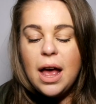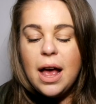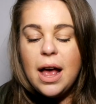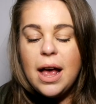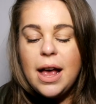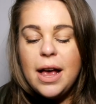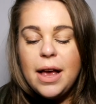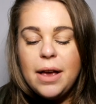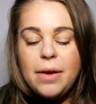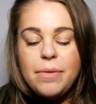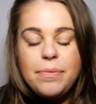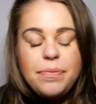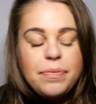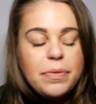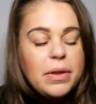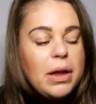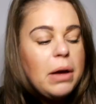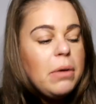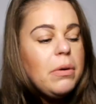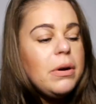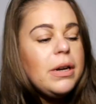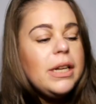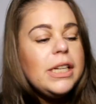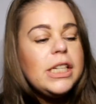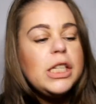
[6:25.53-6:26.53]
I'm
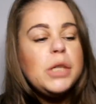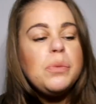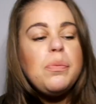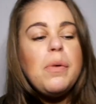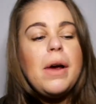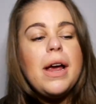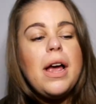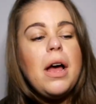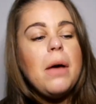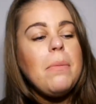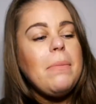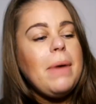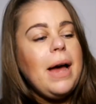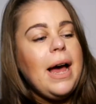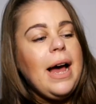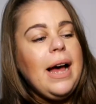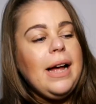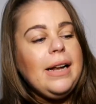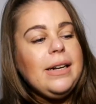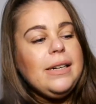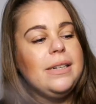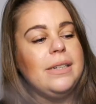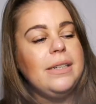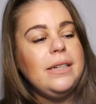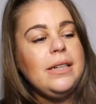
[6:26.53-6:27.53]
going to spray it on my
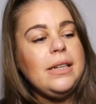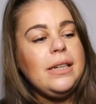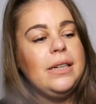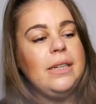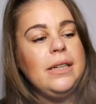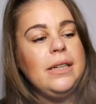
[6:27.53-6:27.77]
hand